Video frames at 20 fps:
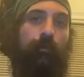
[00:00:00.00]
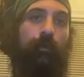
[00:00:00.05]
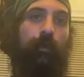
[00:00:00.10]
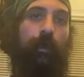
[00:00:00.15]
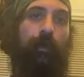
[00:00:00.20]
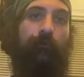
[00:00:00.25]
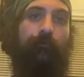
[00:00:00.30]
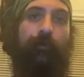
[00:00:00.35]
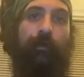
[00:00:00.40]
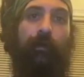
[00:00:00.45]

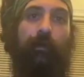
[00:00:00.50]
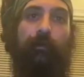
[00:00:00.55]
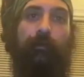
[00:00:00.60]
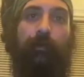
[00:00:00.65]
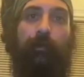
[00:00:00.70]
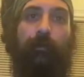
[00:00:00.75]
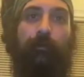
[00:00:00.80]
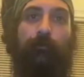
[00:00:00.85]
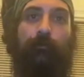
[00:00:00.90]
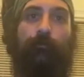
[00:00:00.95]
I find
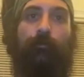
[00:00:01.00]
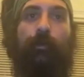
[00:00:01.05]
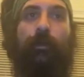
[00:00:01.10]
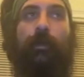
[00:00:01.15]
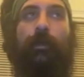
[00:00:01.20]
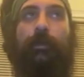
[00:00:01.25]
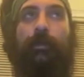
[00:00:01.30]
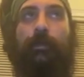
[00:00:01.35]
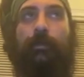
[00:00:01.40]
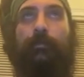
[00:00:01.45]
that when
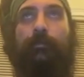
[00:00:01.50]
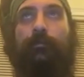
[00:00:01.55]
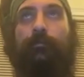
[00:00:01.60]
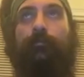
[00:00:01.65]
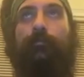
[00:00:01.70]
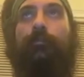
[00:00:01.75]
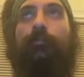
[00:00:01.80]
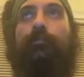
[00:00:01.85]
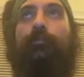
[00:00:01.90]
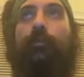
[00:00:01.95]
I get
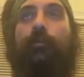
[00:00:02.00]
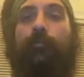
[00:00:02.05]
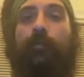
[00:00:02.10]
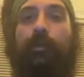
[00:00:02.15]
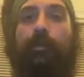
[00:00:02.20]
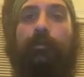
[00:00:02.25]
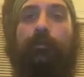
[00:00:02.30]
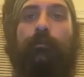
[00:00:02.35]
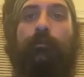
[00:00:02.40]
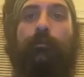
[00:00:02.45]
into a
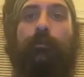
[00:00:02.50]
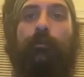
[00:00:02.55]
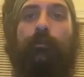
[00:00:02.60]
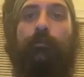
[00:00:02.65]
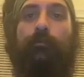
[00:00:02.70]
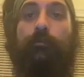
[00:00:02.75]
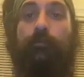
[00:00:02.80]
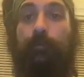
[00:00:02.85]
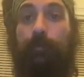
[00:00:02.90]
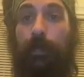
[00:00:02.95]
dreaming
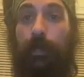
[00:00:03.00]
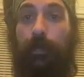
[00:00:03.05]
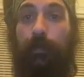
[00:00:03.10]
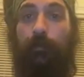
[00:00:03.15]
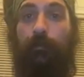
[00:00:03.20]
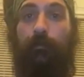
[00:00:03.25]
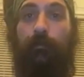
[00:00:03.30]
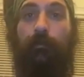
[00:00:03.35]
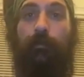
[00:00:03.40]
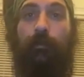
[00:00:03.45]

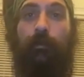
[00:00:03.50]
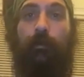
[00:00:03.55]
desire